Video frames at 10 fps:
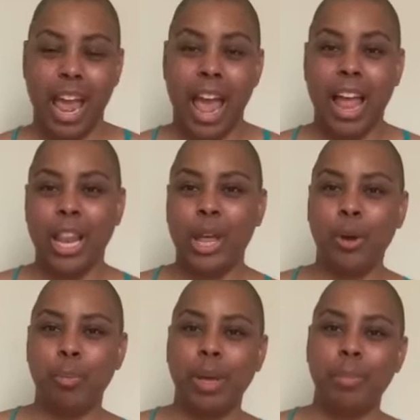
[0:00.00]
Hello,
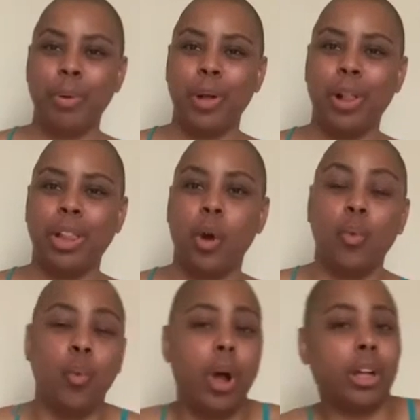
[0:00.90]
people.
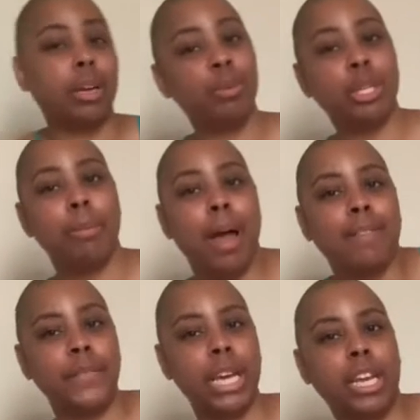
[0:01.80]
Welcome to my
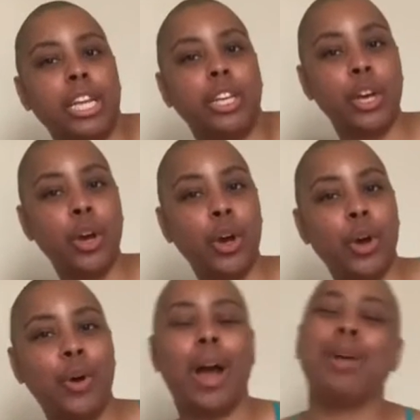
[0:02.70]

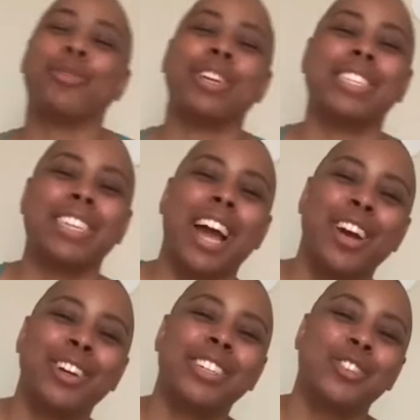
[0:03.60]
video. I'm Kristen
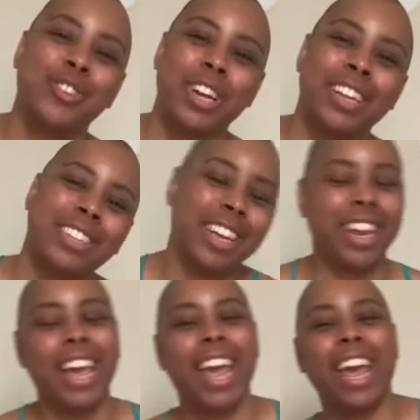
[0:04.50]
Iris Johnson,
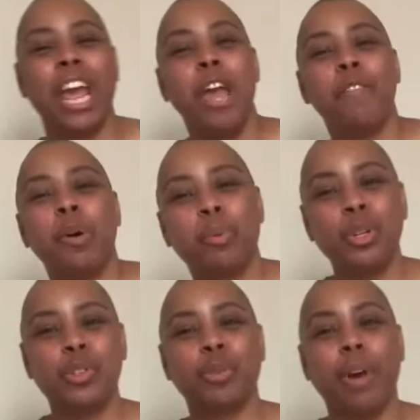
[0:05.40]
a film
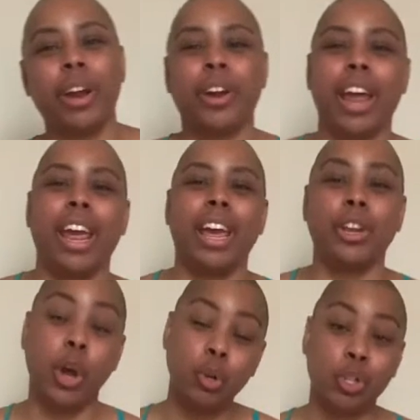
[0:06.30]
producer, writer, and
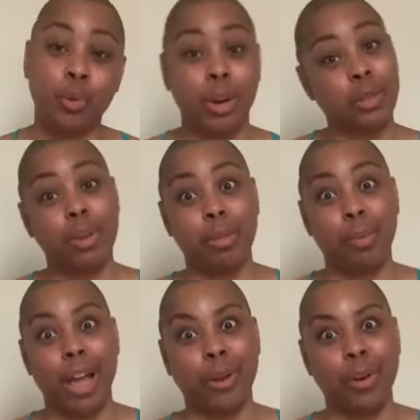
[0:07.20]
coach who works with
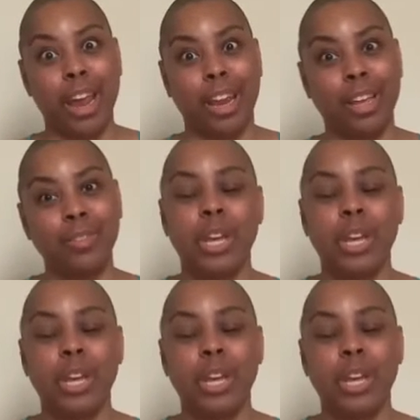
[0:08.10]
Black creatives